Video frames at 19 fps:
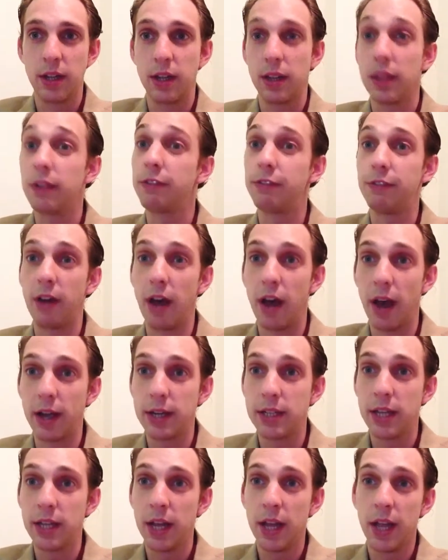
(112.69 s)
the
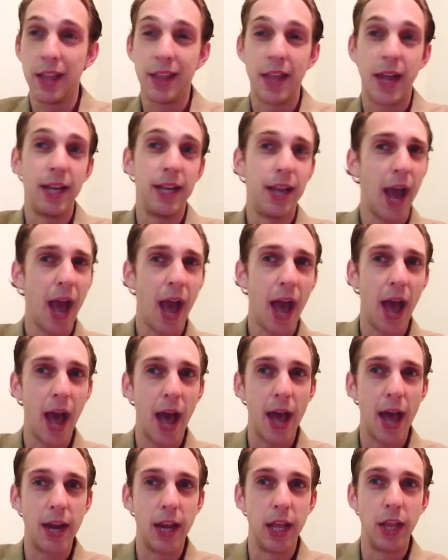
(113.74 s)
fact that he
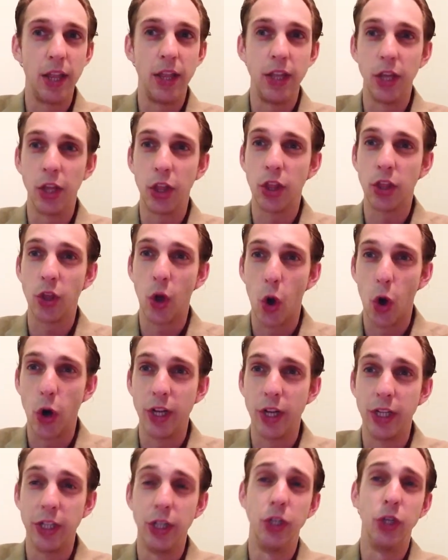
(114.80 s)
had the
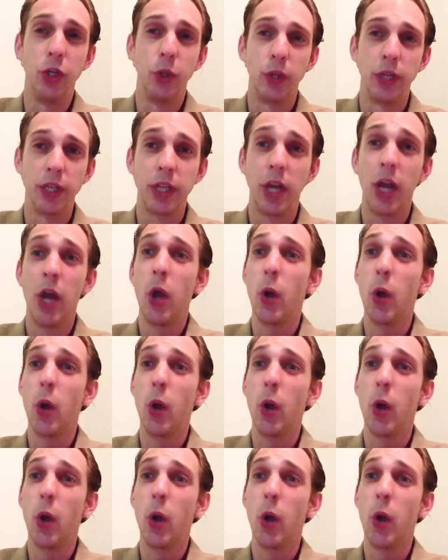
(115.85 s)
authority to do it